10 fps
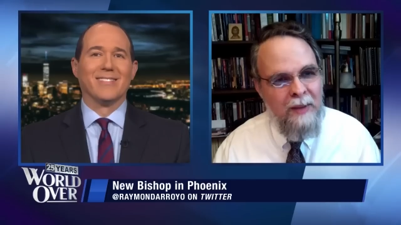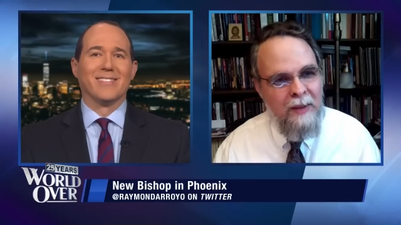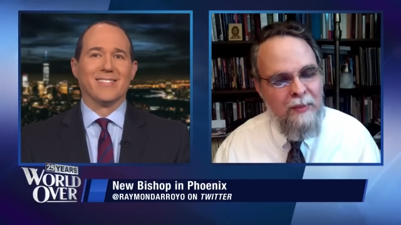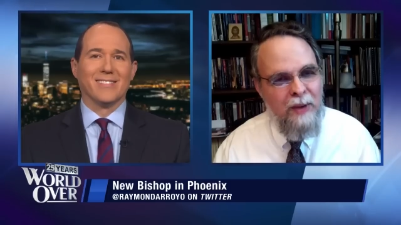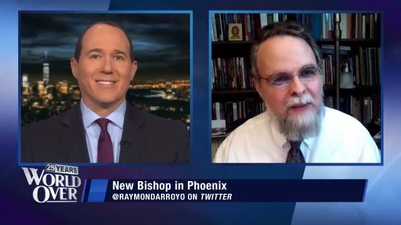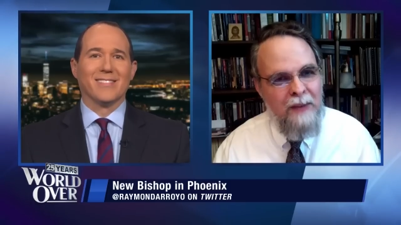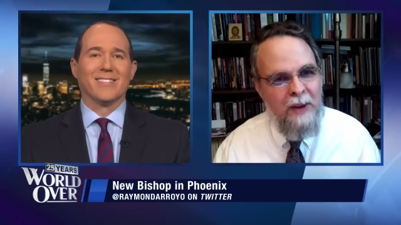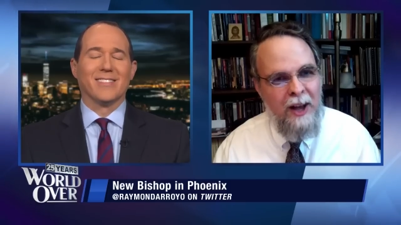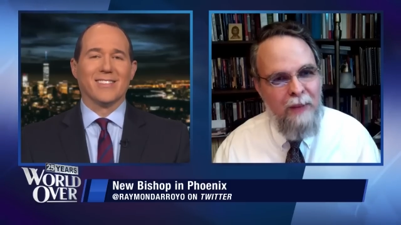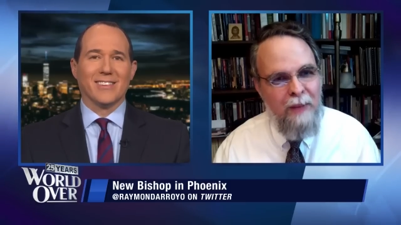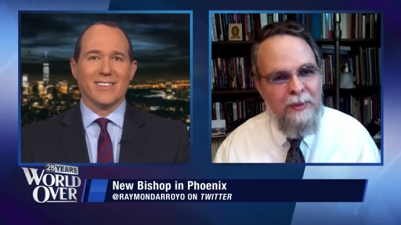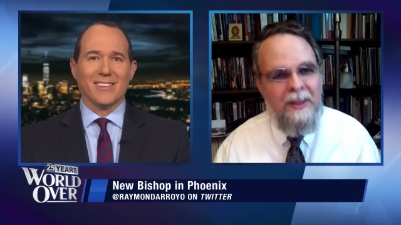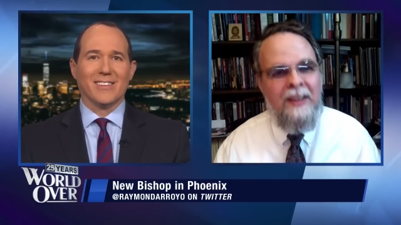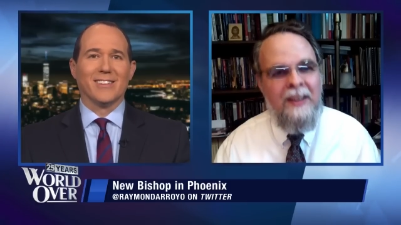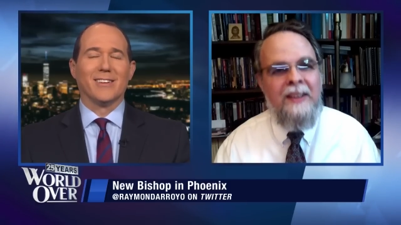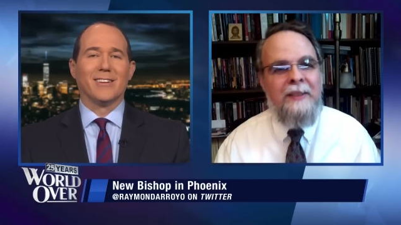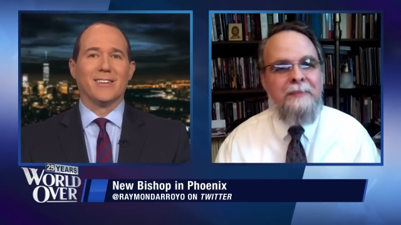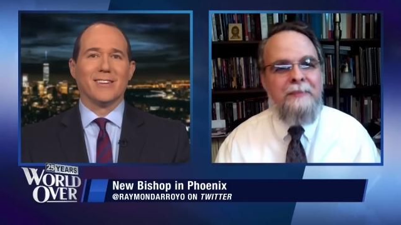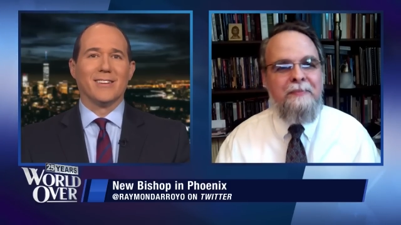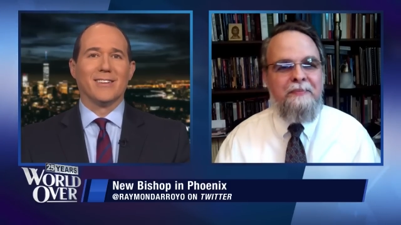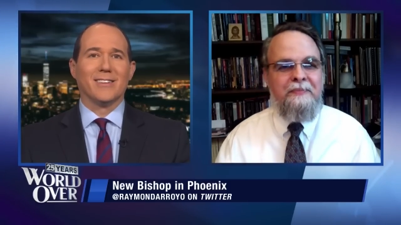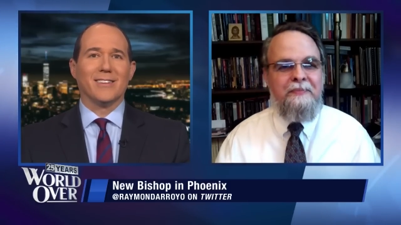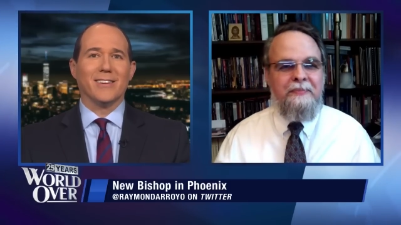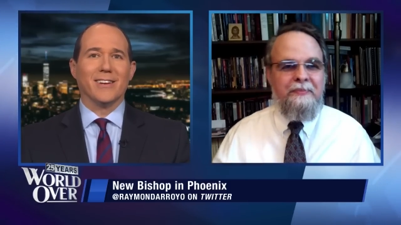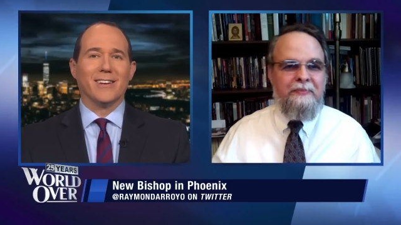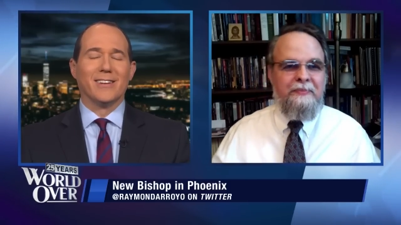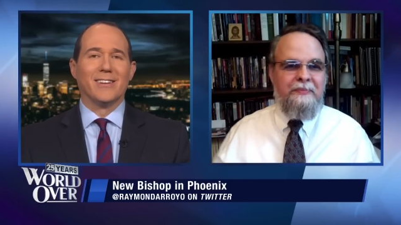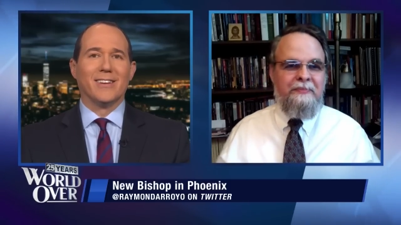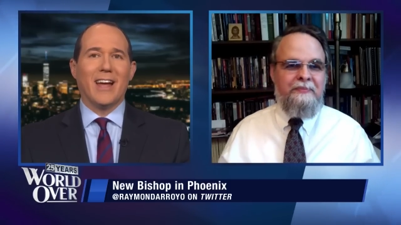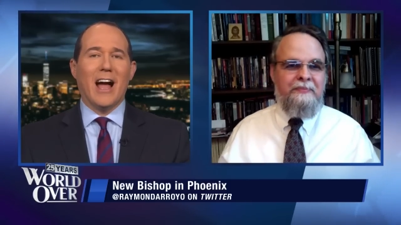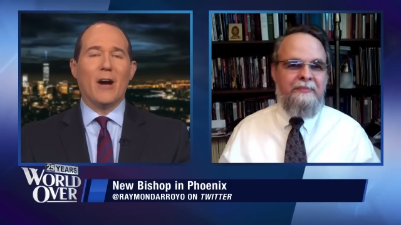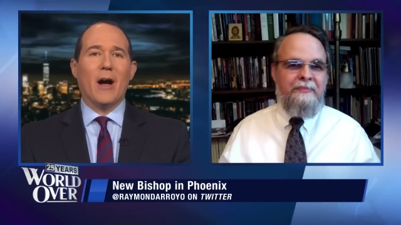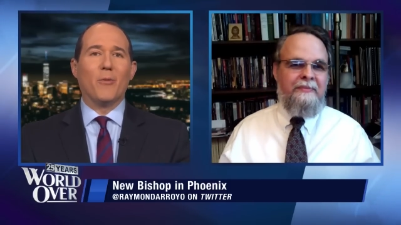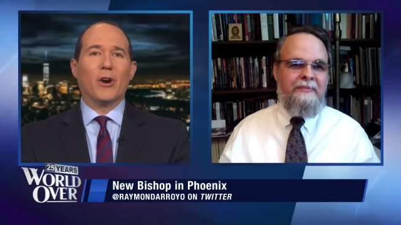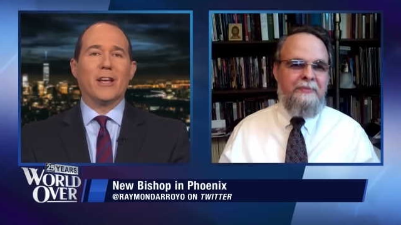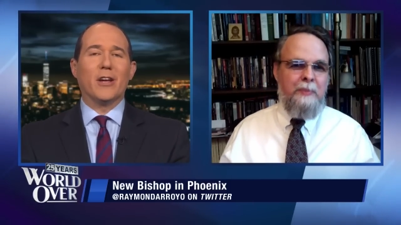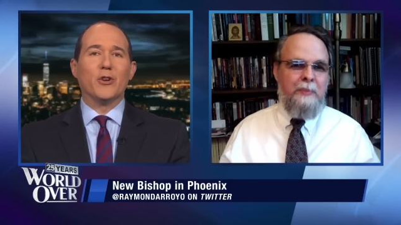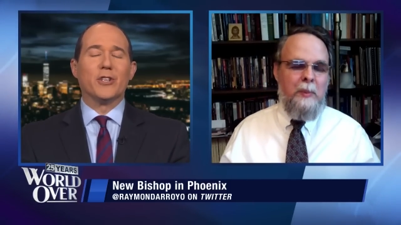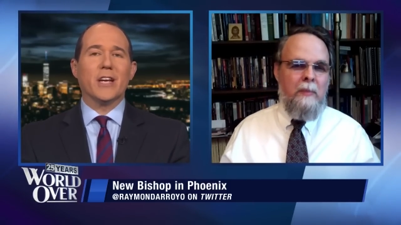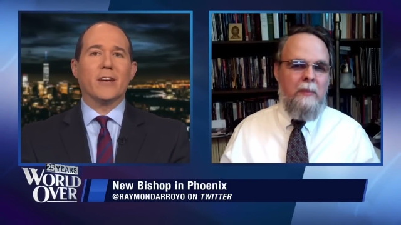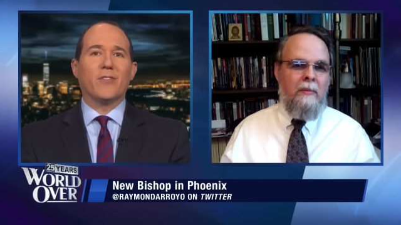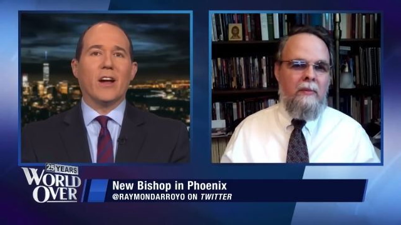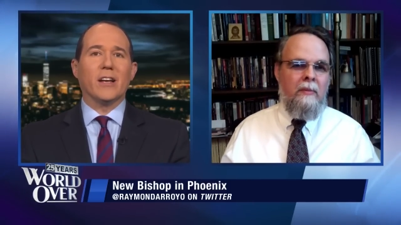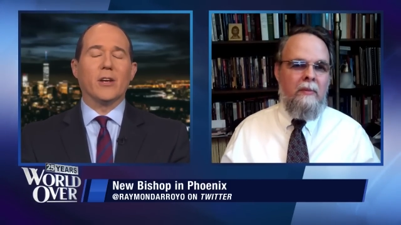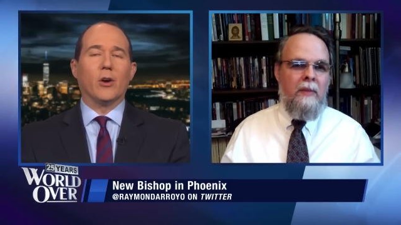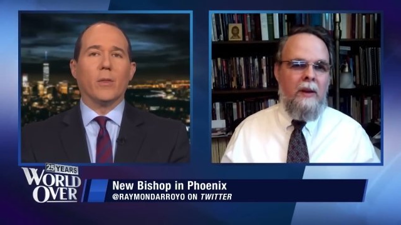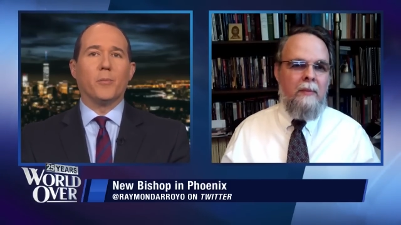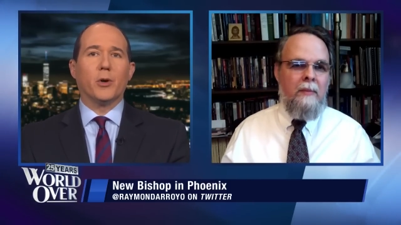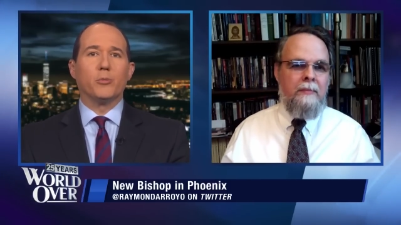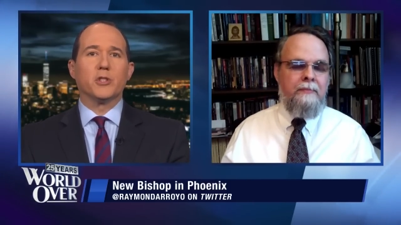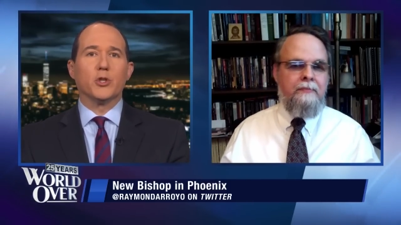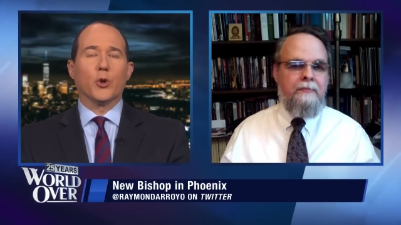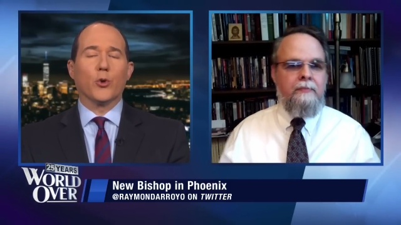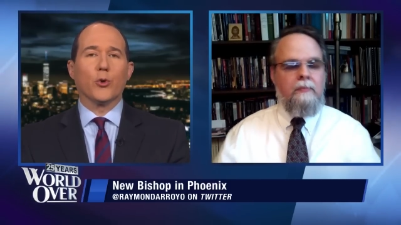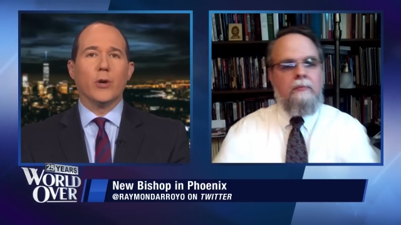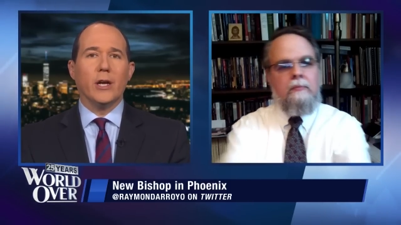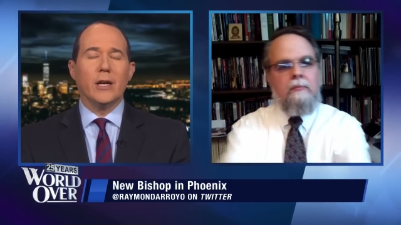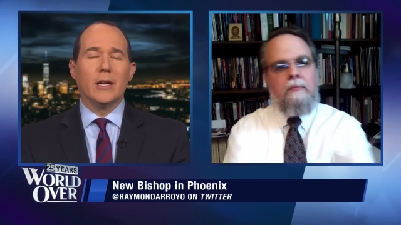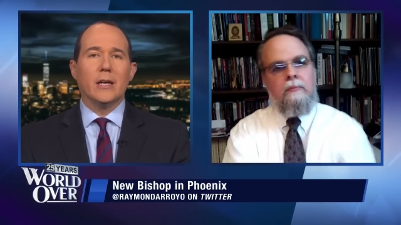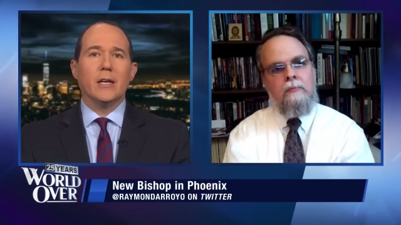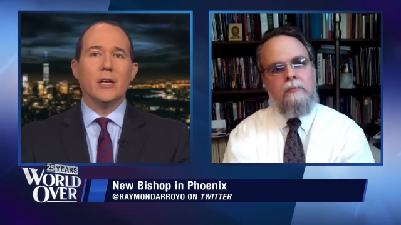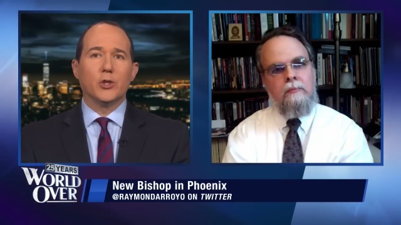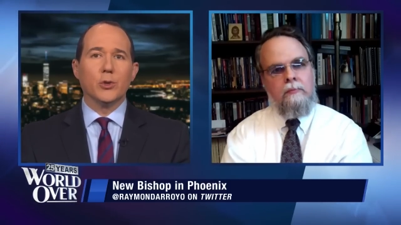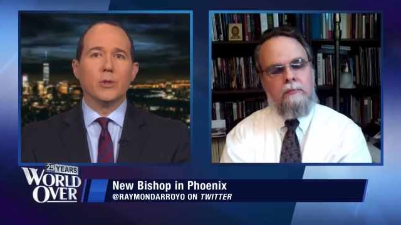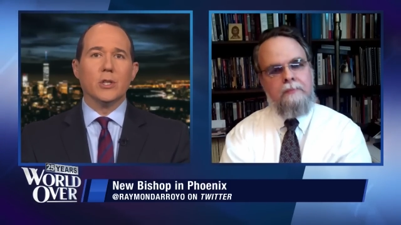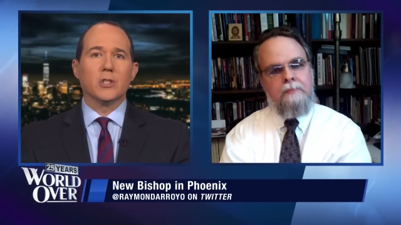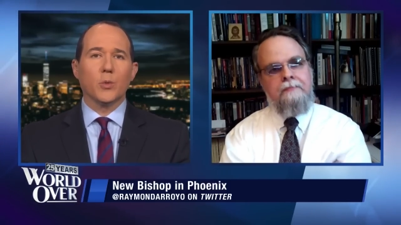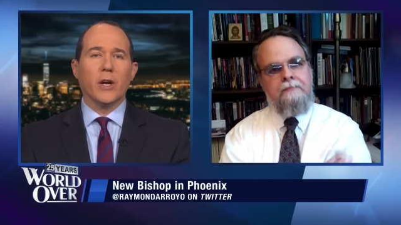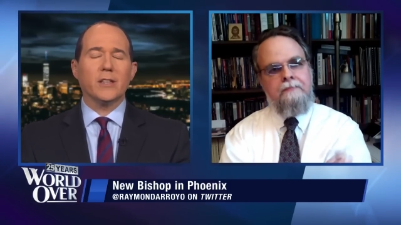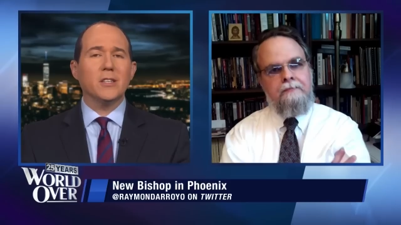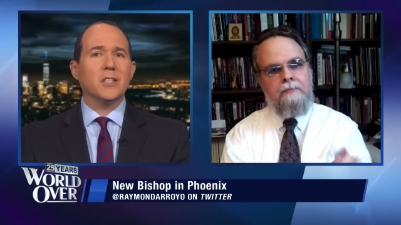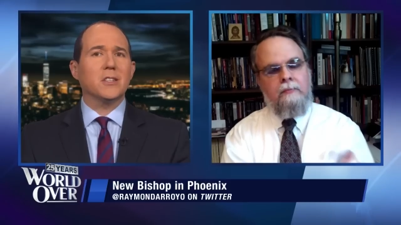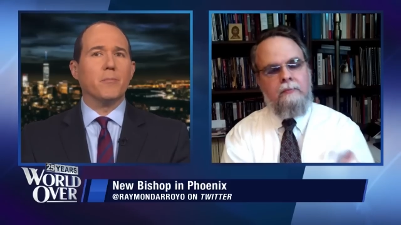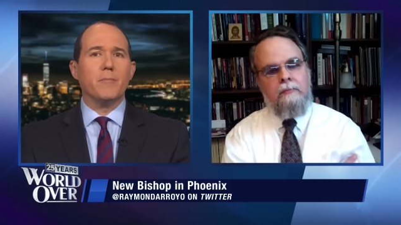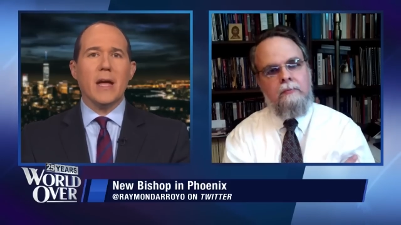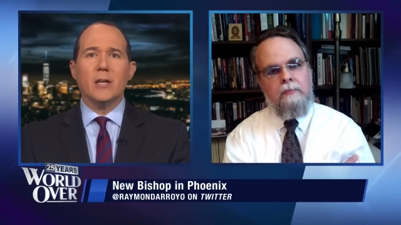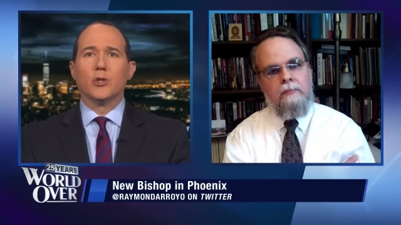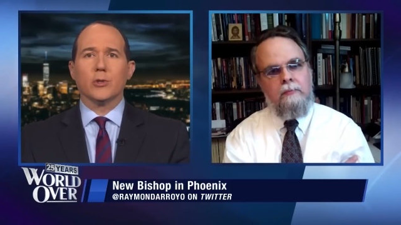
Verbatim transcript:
Speaker 1: pray for help.
Speaker 2: Yeah. I, I want to get your take finally on the Pope's decree issued this week. This is a major